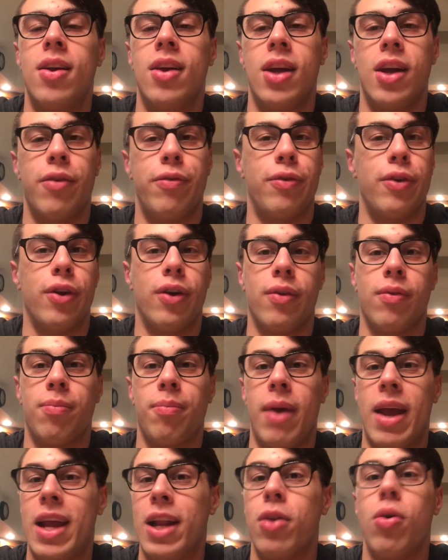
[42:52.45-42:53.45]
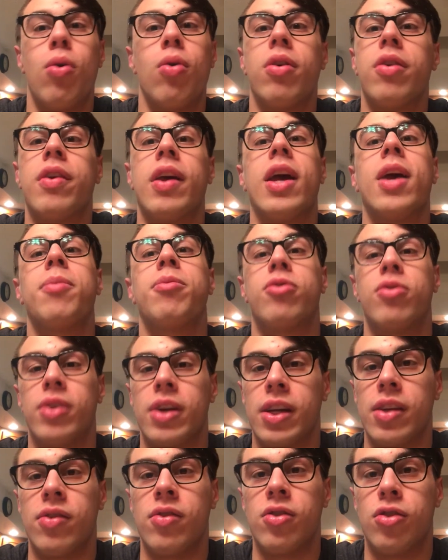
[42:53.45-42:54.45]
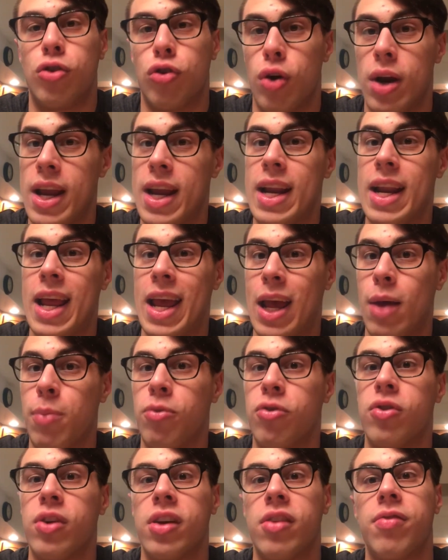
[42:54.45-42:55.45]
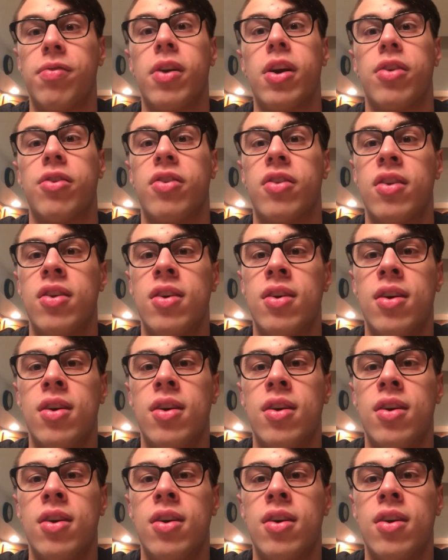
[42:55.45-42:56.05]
If your main goal is hamstrings, train hamstrings first.